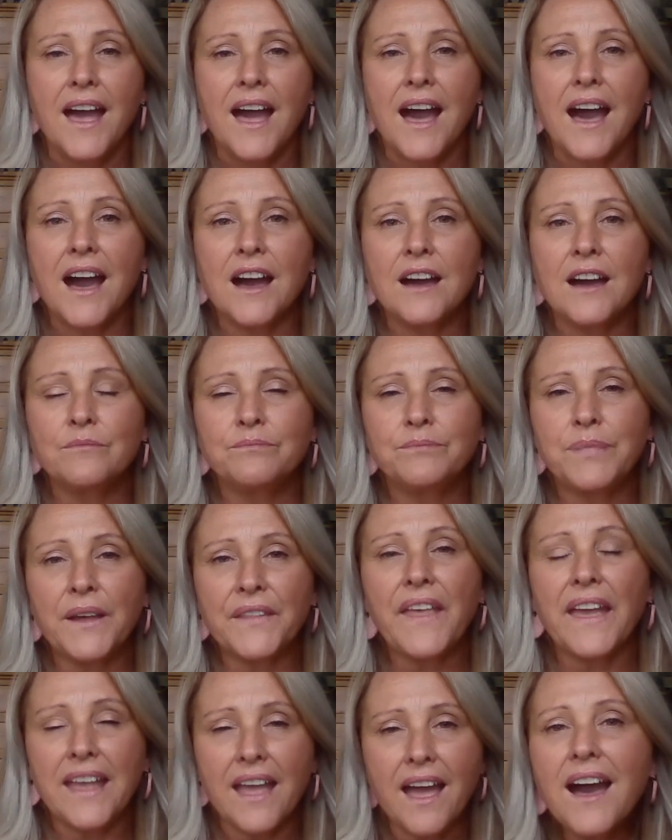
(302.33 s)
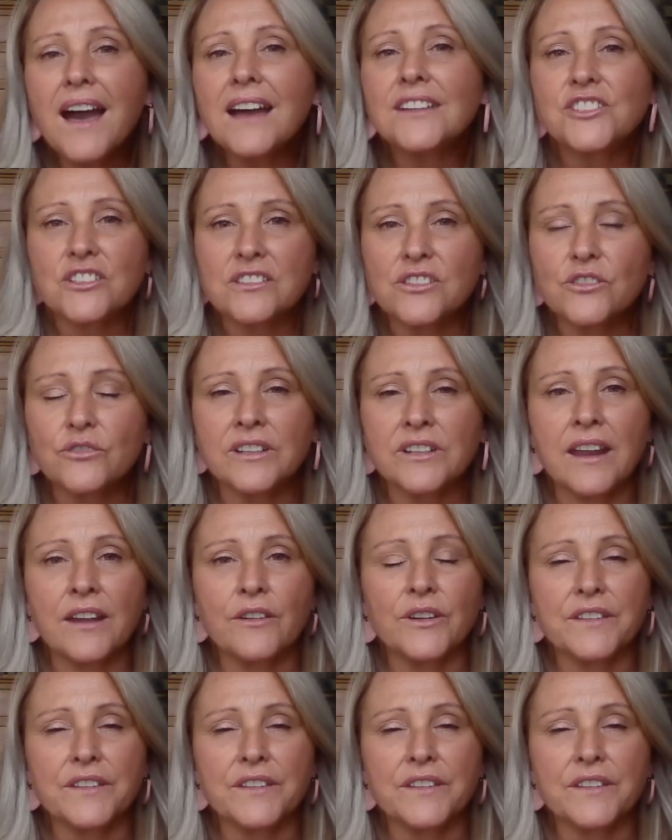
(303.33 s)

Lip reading: But they are just ordinary